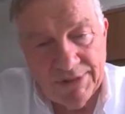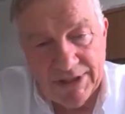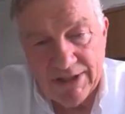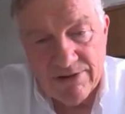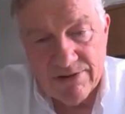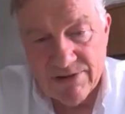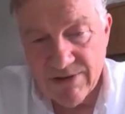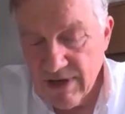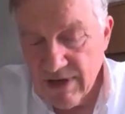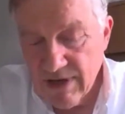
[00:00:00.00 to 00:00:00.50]

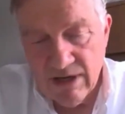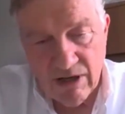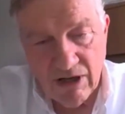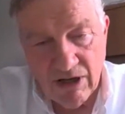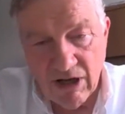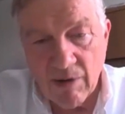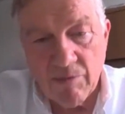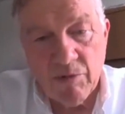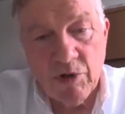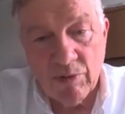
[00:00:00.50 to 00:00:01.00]
Please
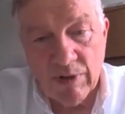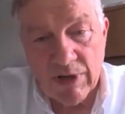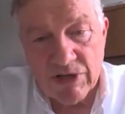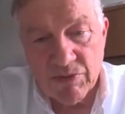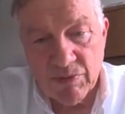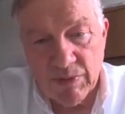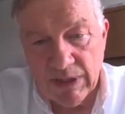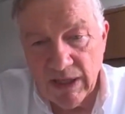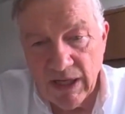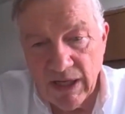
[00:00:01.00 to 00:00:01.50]
come to
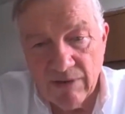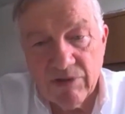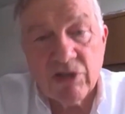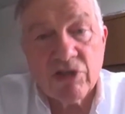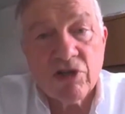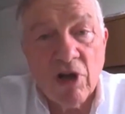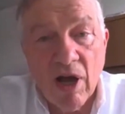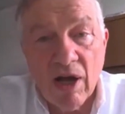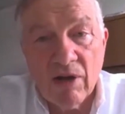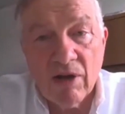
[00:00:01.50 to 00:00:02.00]
us. We'd love to
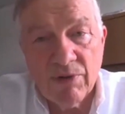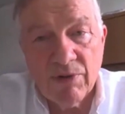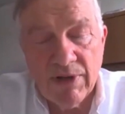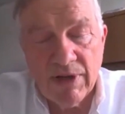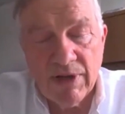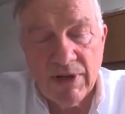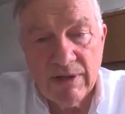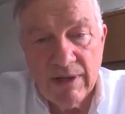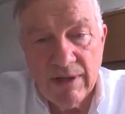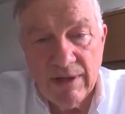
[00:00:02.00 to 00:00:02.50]
talk with
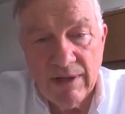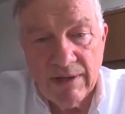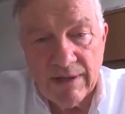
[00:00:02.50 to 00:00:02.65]
you.